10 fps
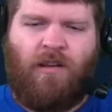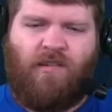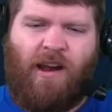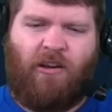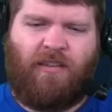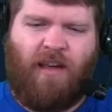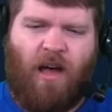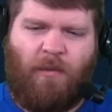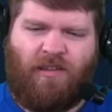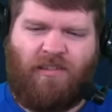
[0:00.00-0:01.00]
Jaron
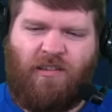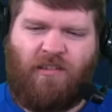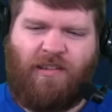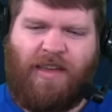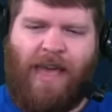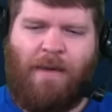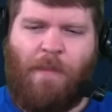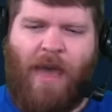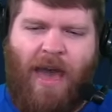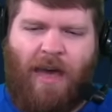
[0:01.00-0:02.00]
Thomas, do you see a
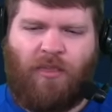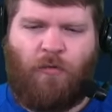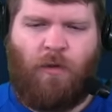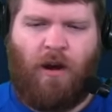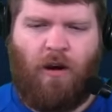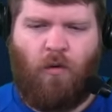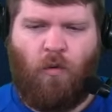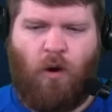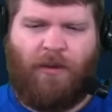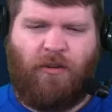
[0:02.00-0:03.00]
path where
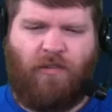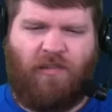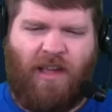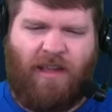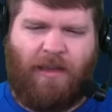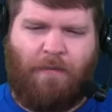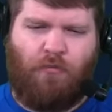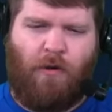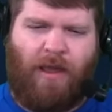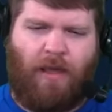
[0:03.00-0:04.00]
Odunze can
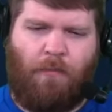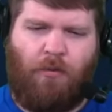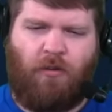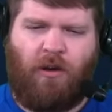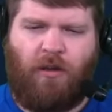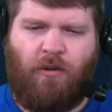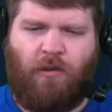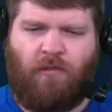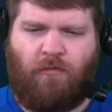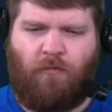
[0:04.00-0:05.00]
break Puka
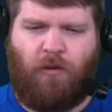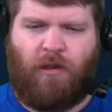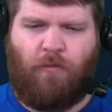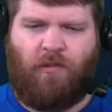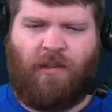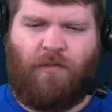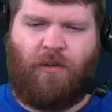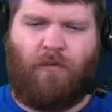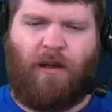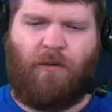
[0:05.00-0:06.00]
Nacua's rookie
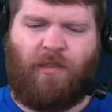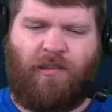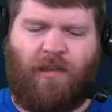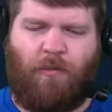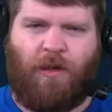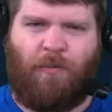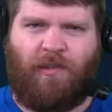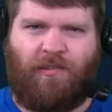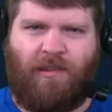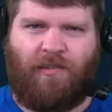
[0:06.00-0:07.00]
receiving record this
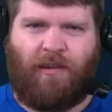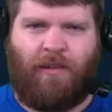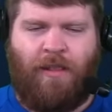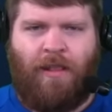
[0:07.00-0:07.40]
upcoming season?